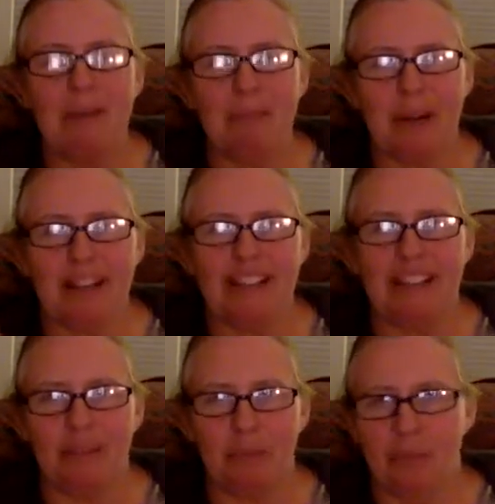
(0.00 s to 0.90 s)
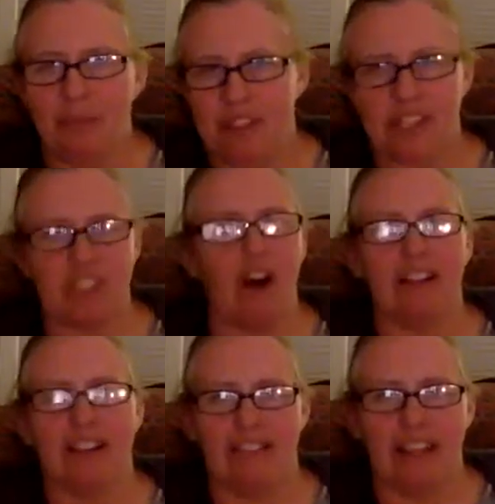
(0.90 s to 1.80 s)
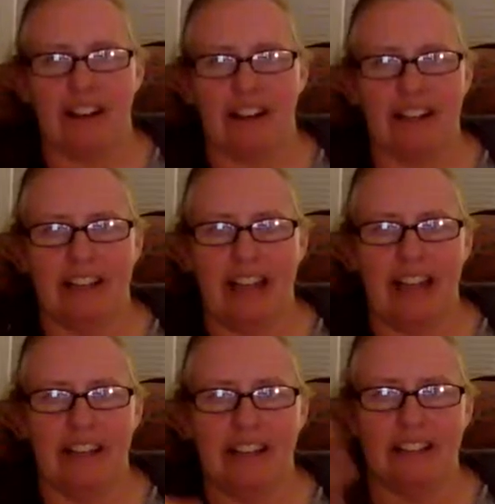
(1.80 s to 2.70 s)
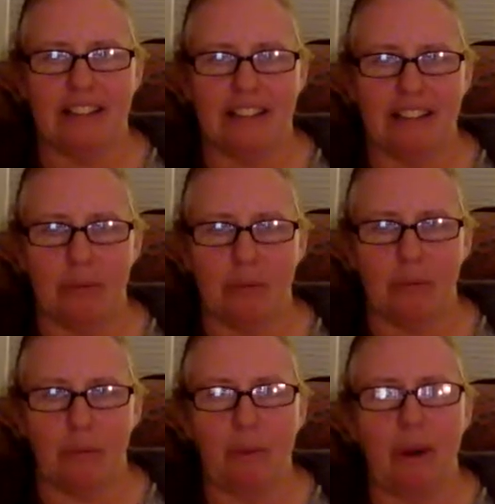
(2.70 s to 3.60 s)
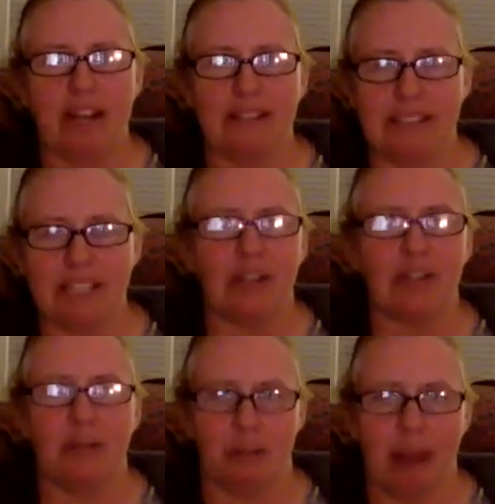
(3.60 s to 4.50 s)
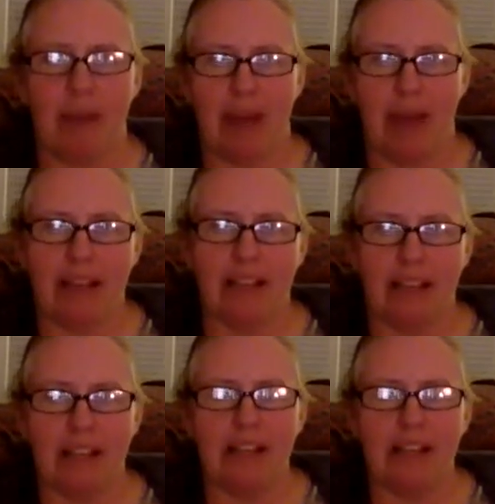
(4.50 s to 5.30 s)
but they're just all in there, and we want to steer you the right way.